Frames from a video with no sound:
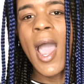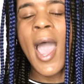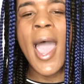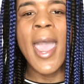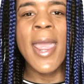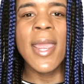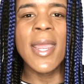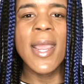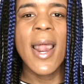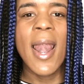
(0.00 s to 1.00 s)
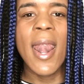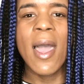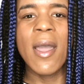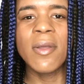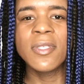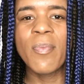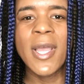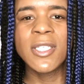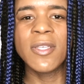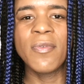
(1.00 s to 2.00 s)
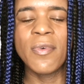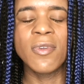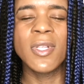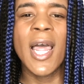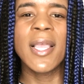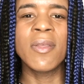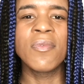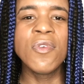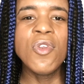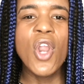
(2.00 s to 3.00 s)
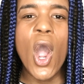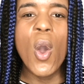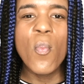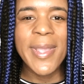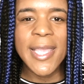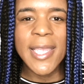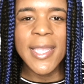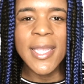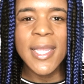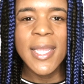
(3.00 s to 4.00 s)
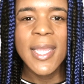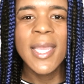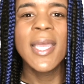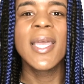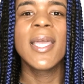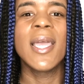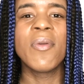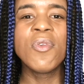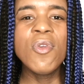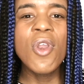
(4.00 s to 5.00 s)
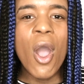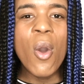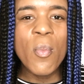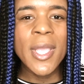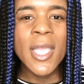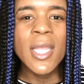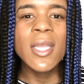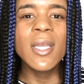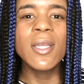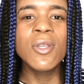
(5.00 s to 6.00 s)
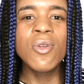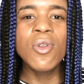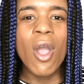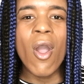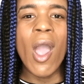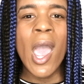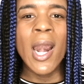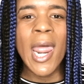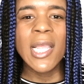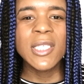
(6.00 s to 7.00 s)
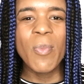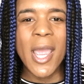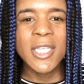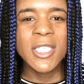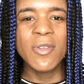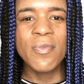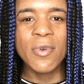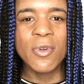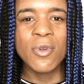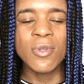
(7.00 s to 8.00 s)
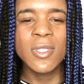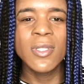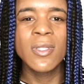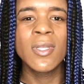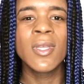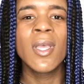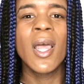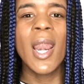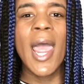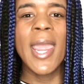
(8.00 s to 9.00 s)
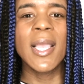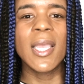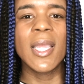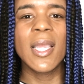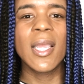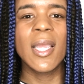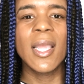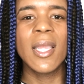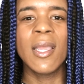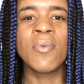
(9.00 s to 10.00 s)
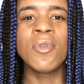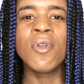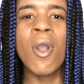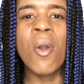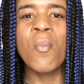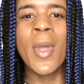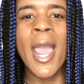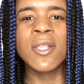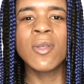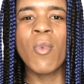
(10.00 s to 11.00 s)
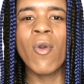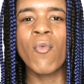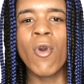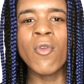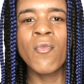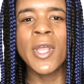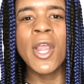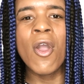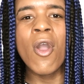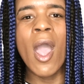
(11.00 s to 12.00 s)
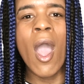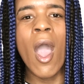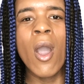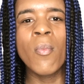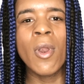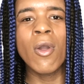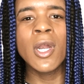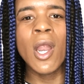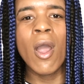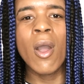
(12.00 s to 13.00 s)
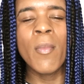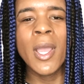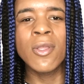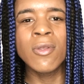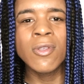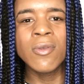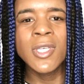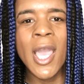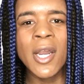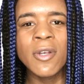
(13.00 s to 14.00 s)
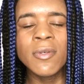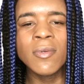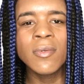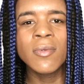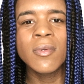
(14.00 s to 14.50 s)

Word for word: I love spicy foods. Like, if you know me, if you know me, you know I like spicy food. Like, if you go back to my fourth video I uploaded on my YouTube channel,